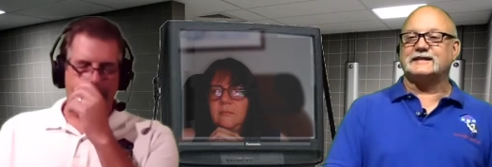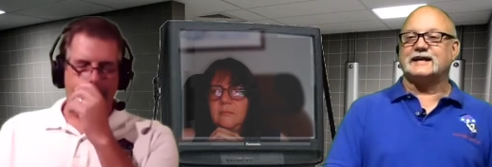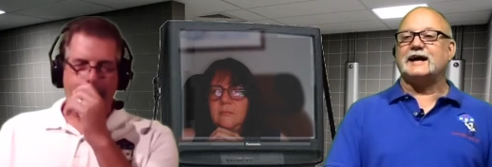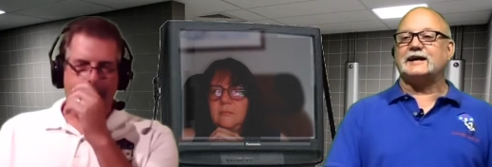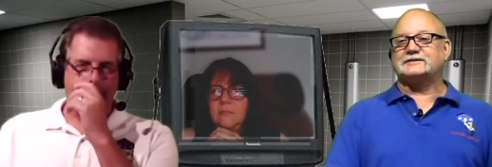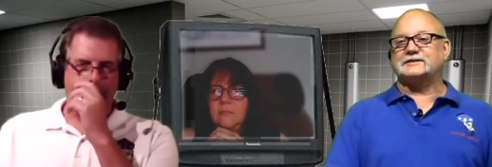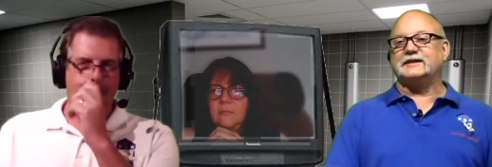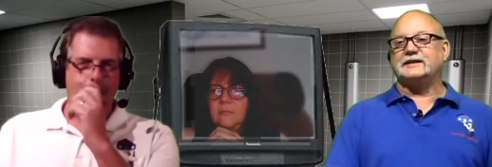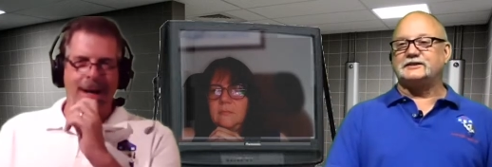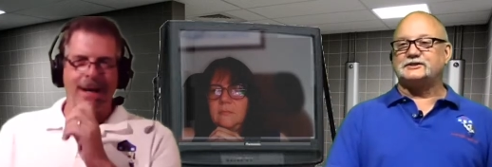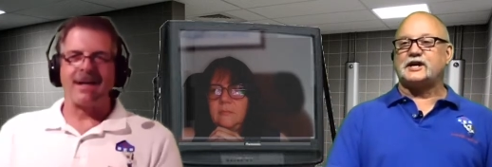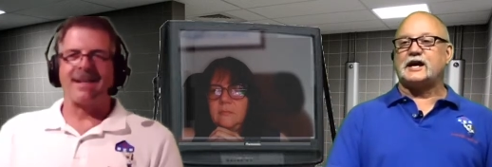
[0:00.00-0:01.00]
Speaker 1: in stock,
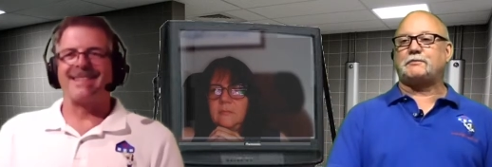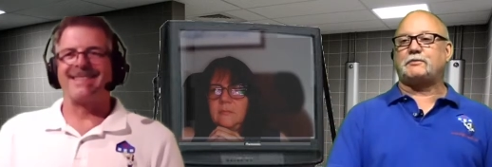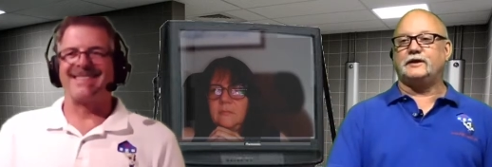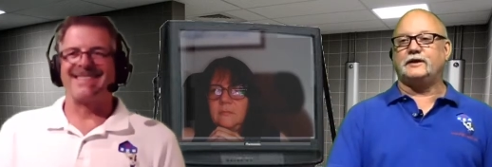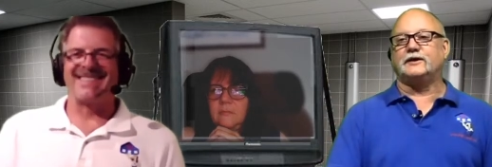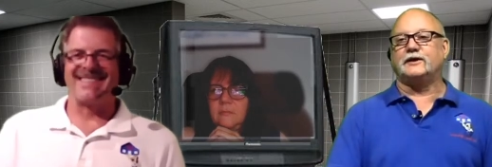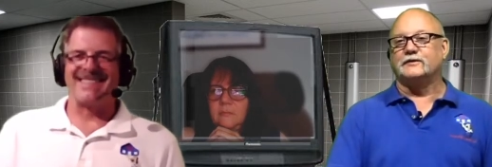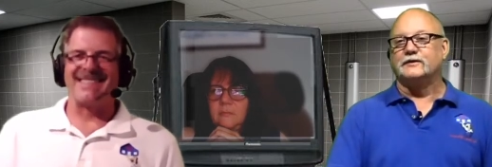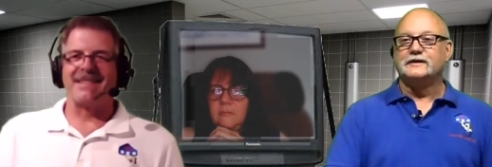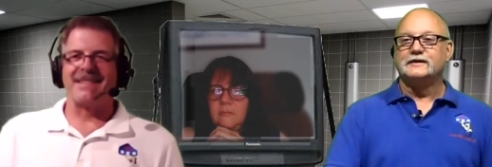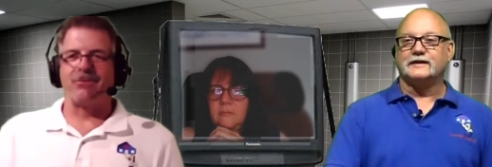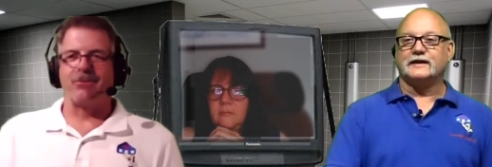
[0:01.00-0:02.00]
sitting in the shop, ready to
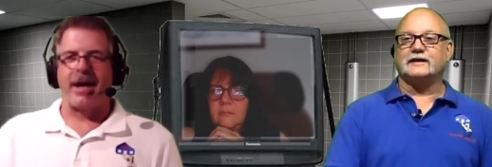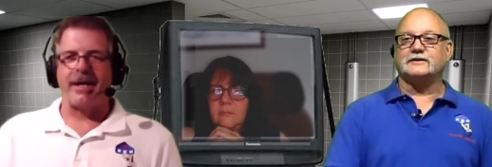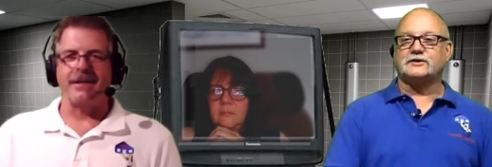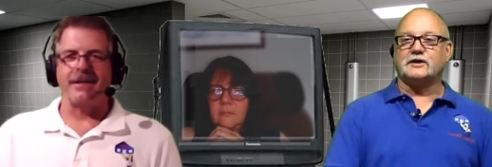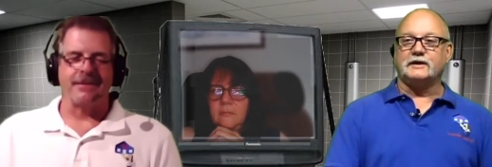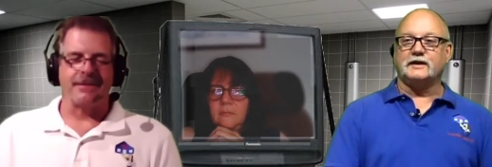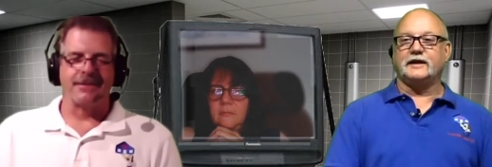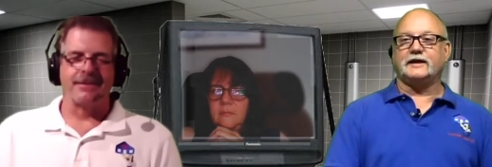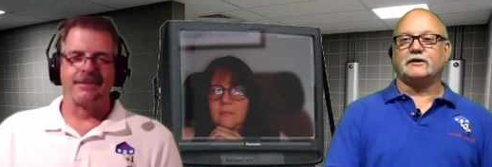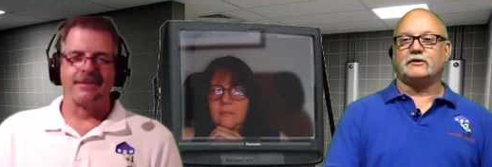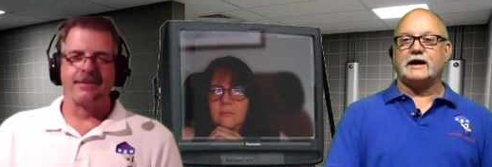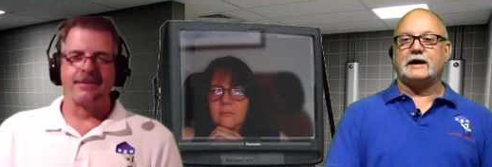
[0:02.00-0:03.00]
go. Right, the guys come in,
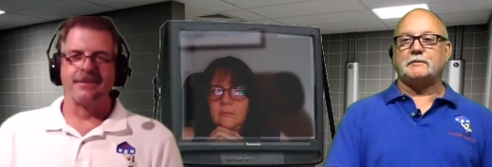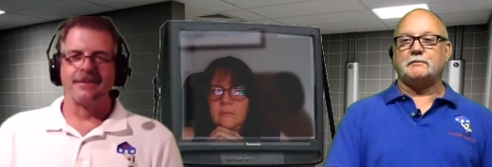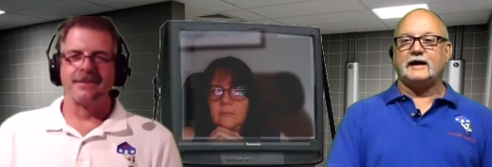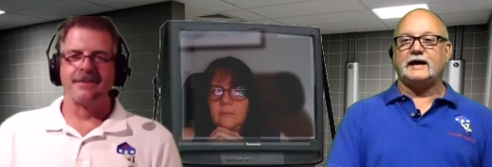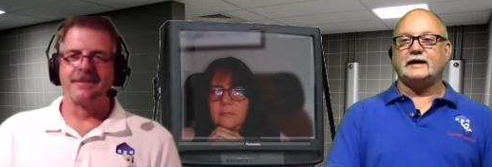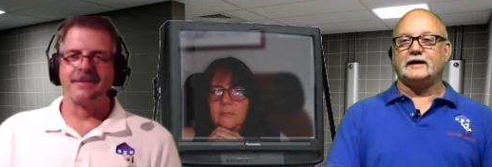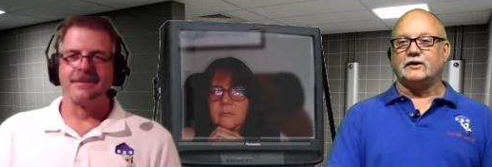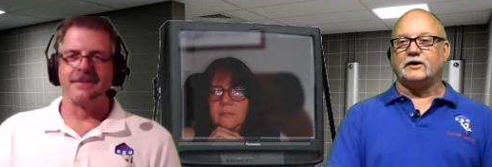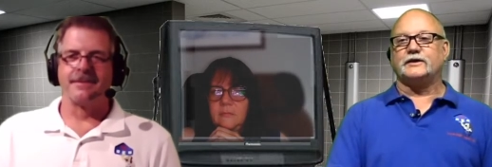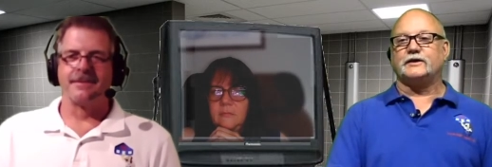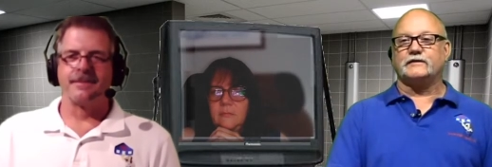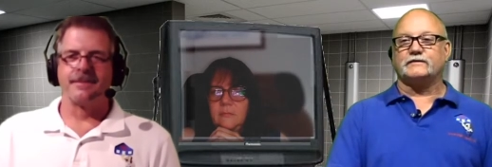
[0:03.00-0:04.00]
they can grab a bag and
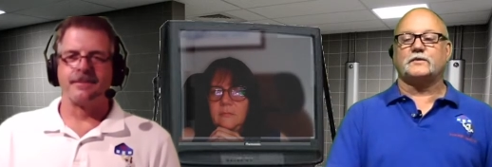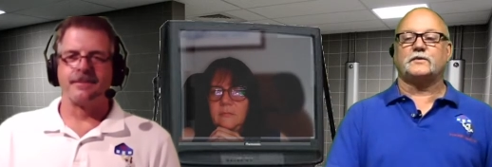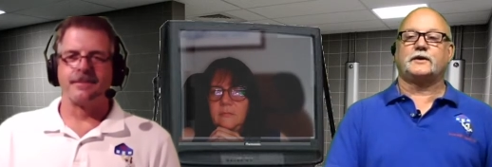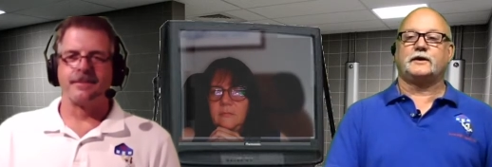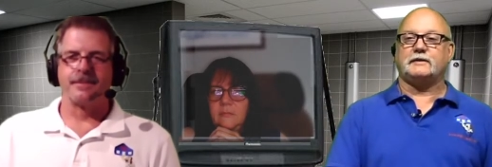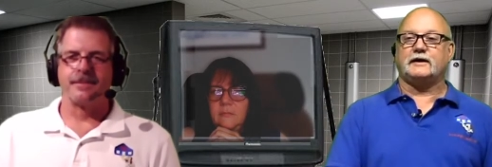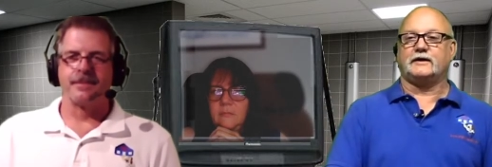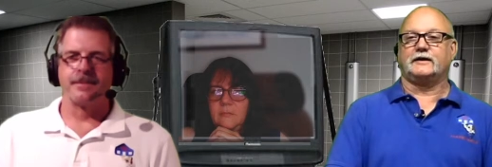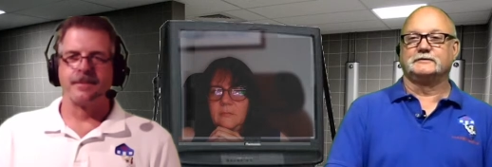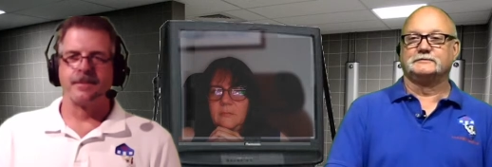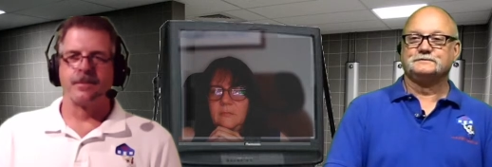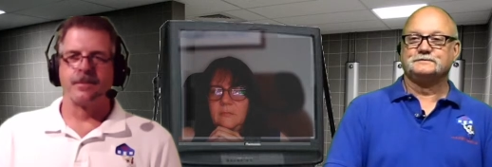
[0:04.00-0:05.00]
go. They don't have to worry about
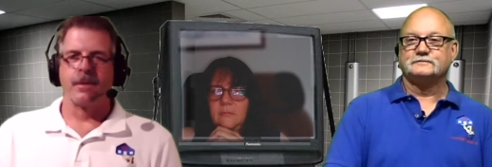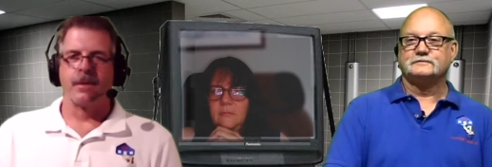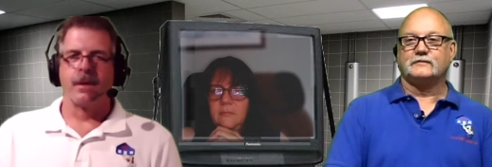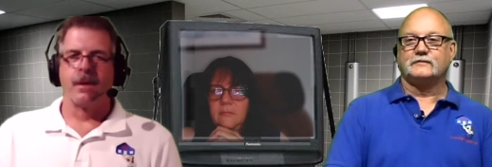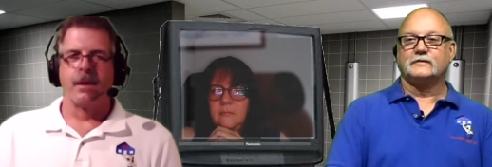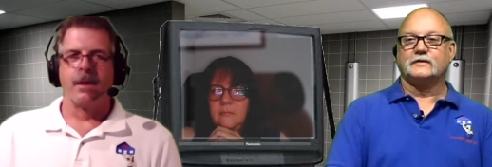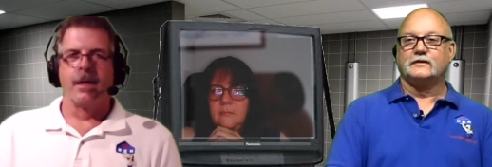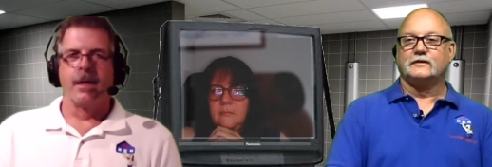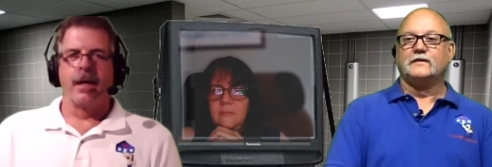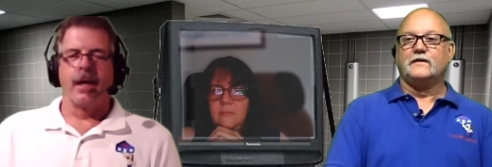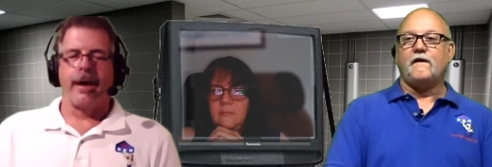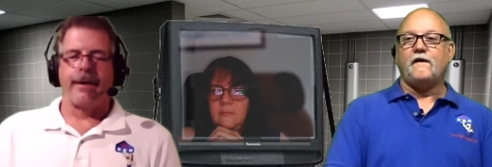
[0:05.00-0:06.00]
it.
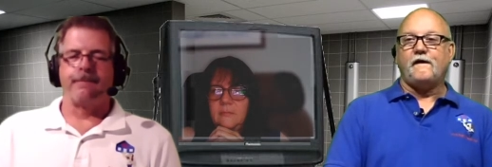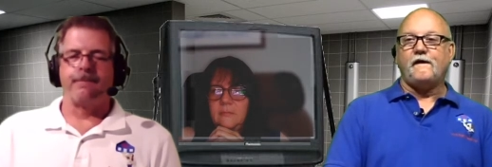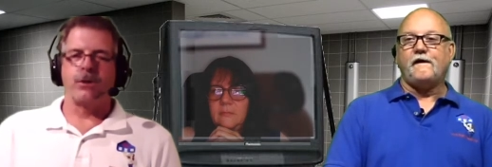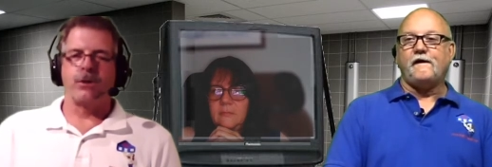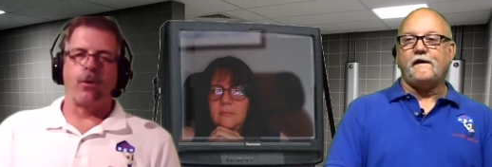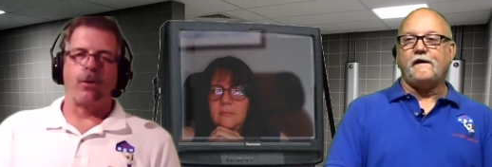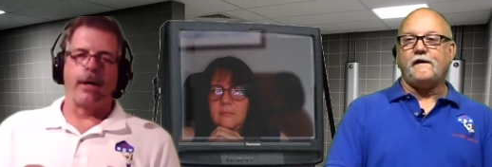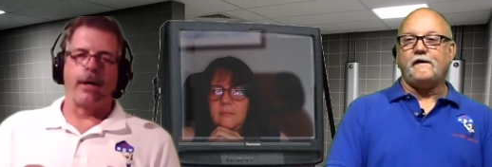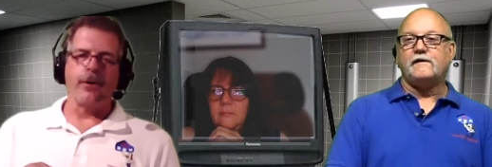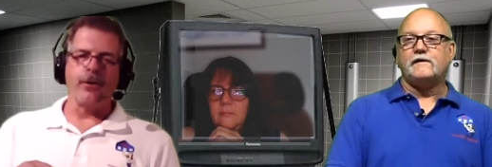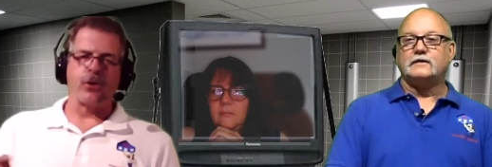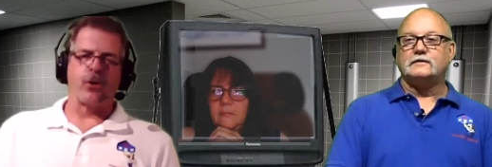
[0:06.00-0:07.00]
Speaker 2: Uh, so
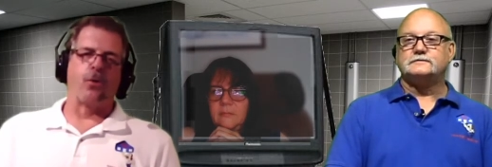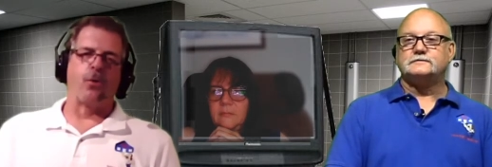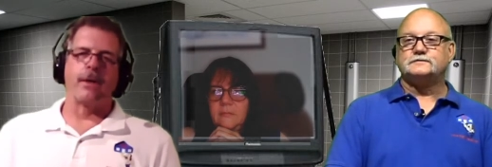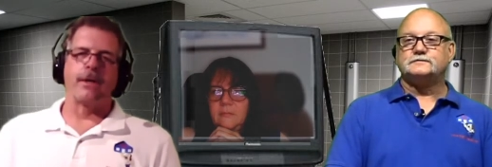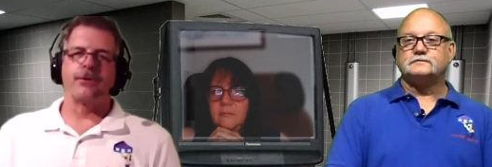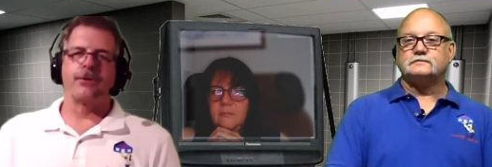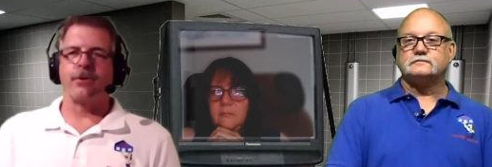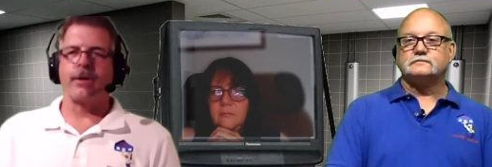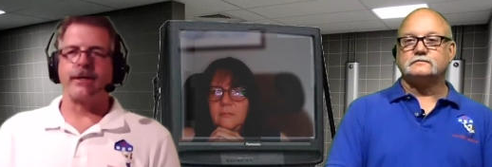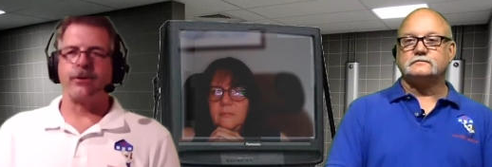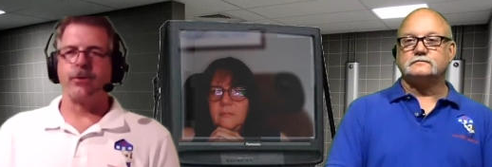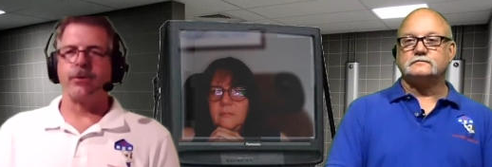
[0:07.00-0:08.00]
another cool one is for
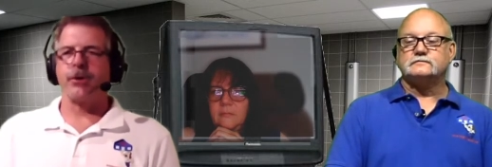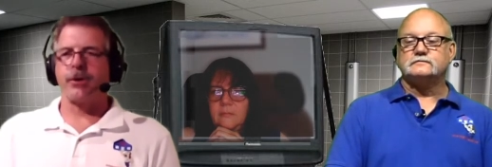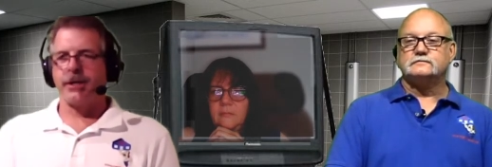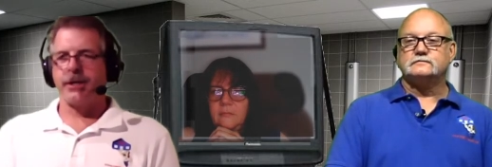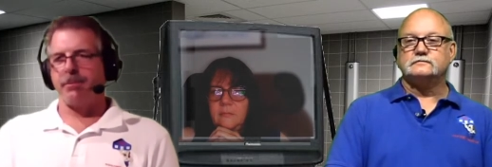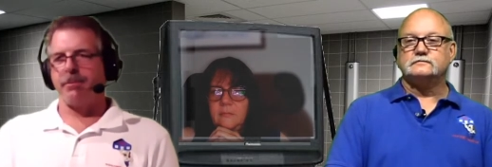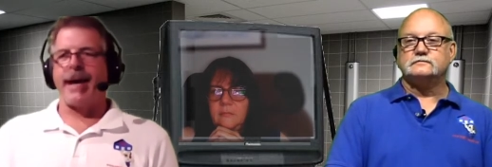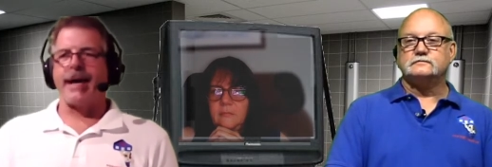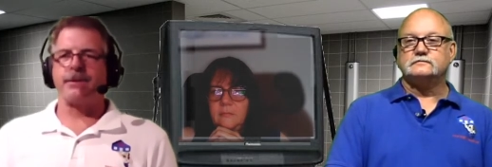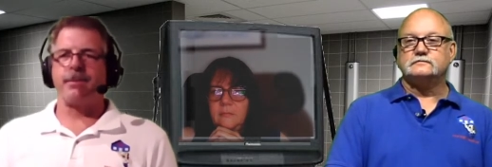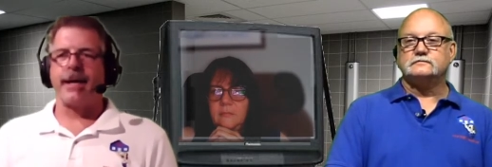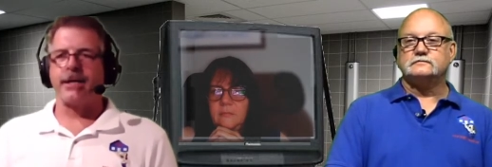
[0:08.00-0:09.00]
like doing your kitchen
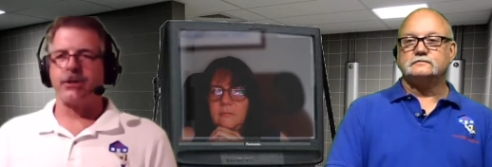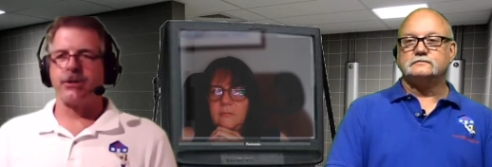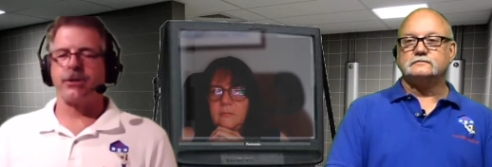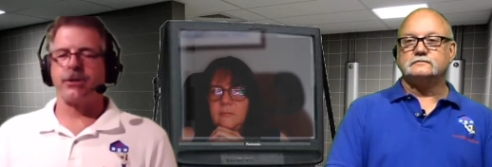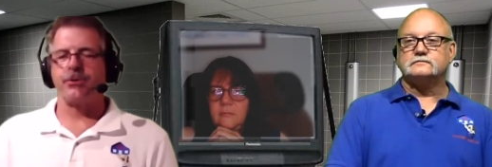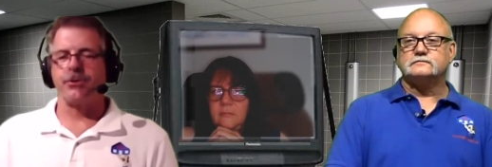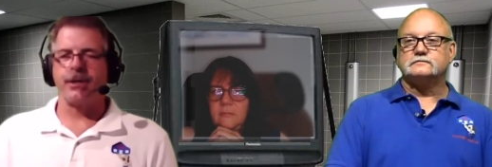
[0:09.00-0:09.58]
backsplashes. As